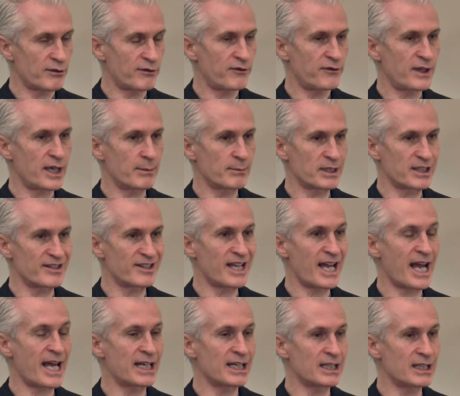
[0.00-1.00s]
of families
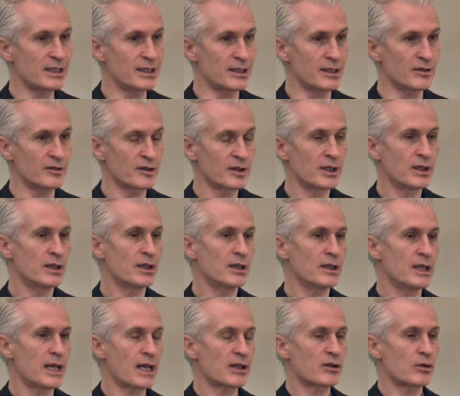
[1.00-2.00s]
at ease.
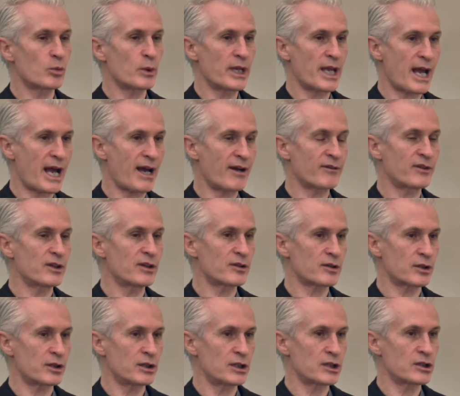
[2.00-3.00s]
Yes, we have this
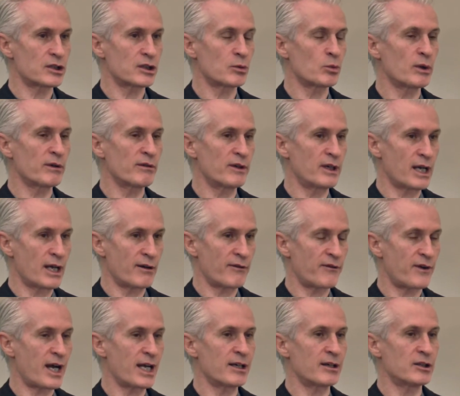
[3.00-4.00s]
condition, we've
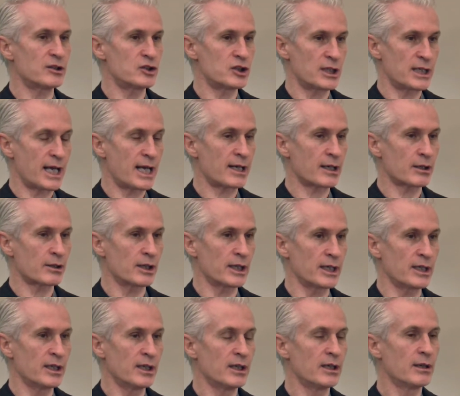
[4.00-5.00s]
identified it
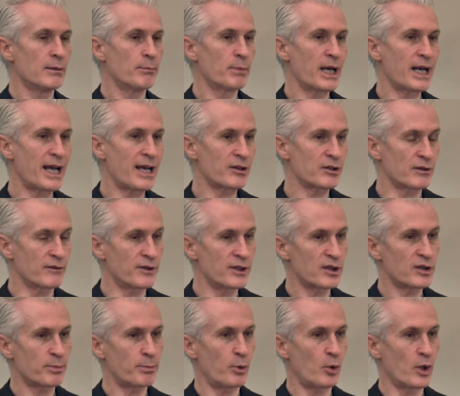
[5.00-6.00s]
genetically, but as of
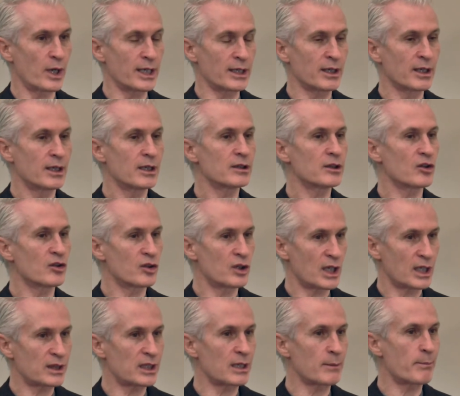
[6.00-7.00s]
this point, there's
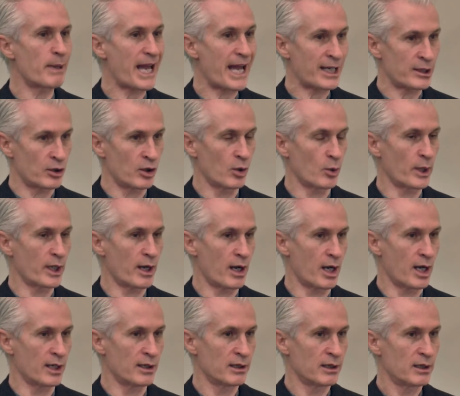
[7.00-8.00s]
nothing bad going
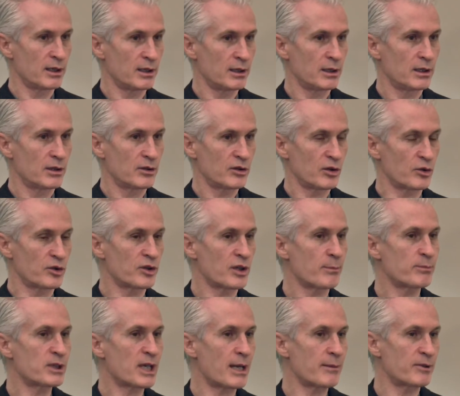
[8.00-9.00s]
on. So
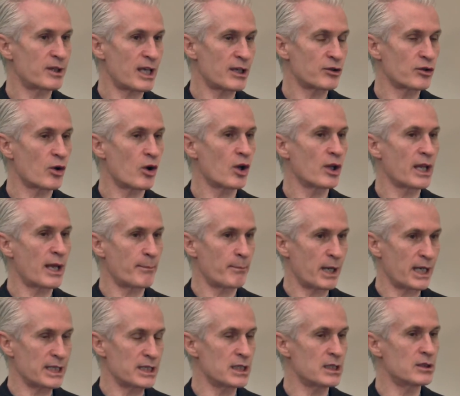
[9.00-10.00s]
sometimes that's all that
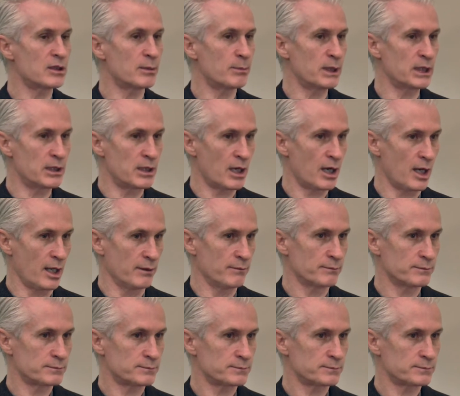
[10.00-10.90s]
might need to be done.